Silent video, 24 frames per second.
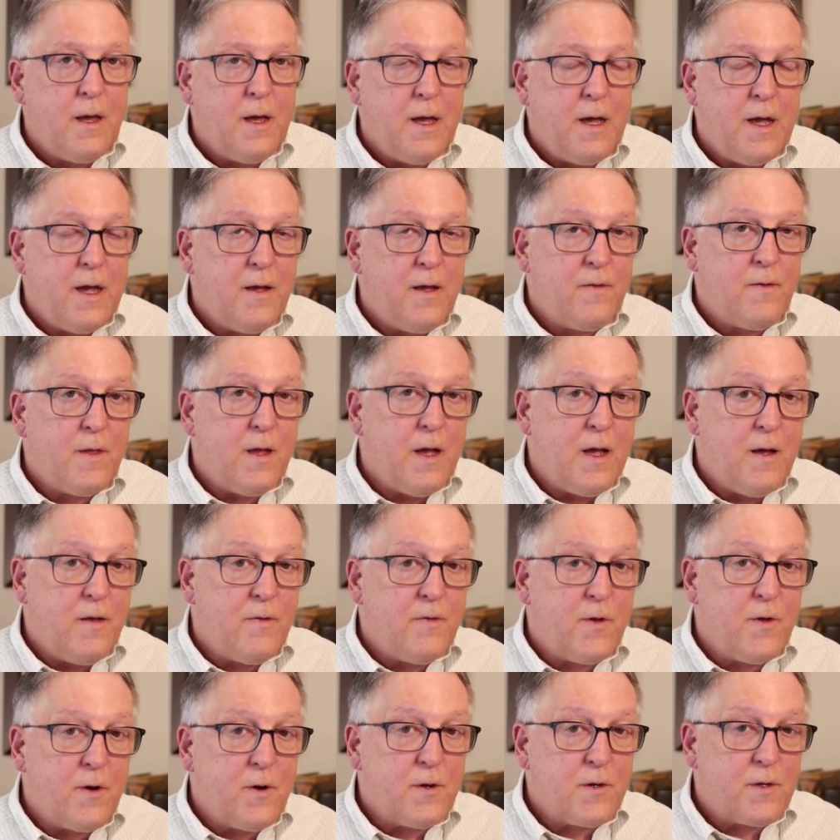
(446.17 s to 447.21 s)
and,
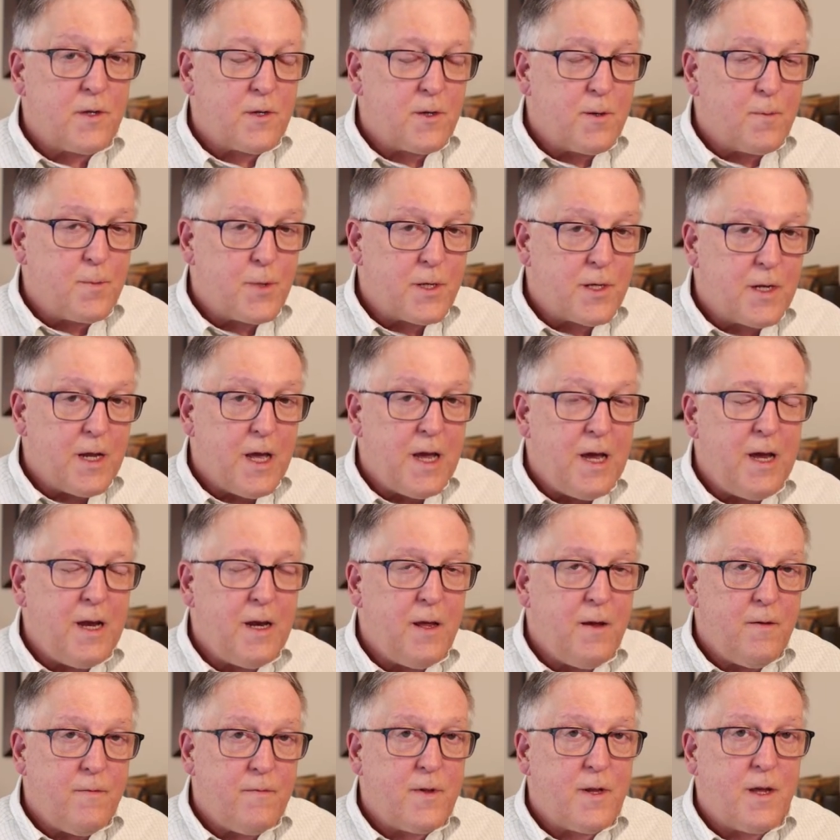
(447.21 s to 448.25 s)
and there's
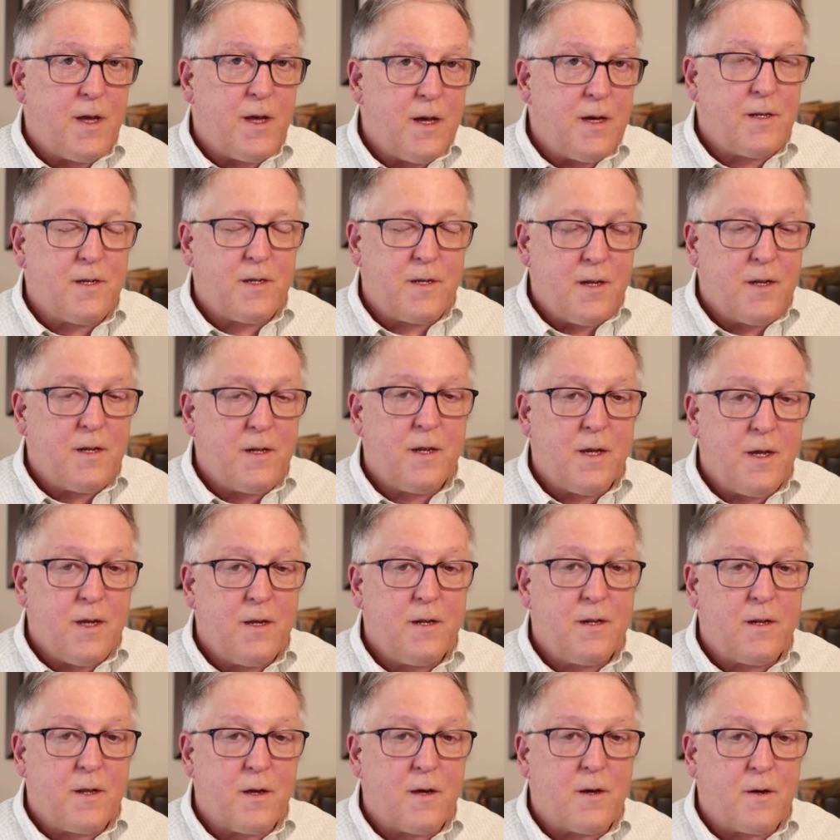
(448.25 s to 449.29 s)
substantive test of
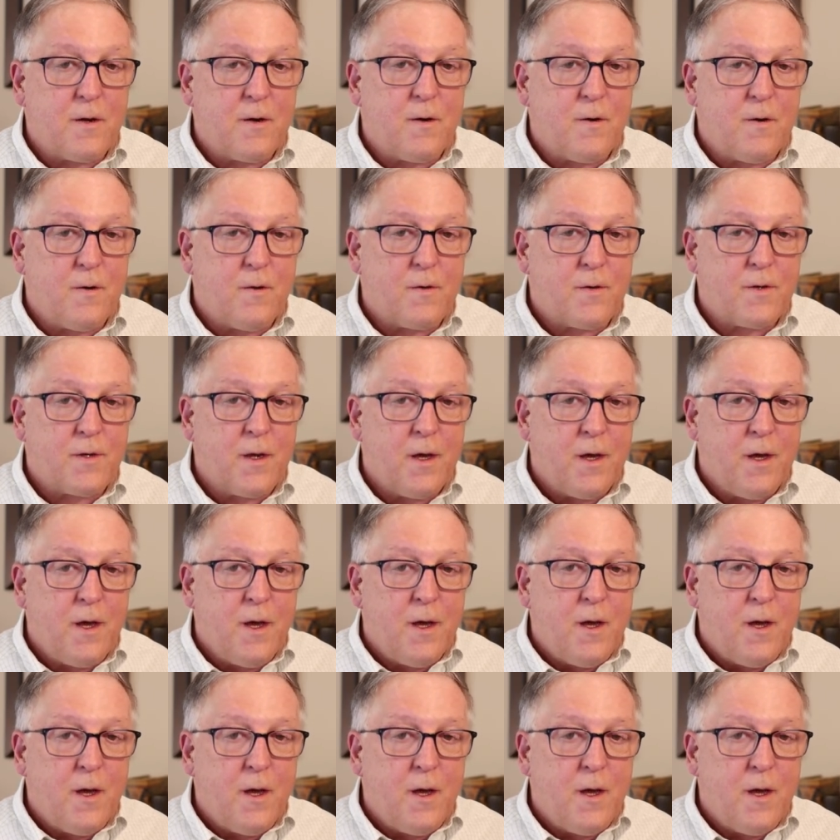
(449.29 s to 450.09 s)
details,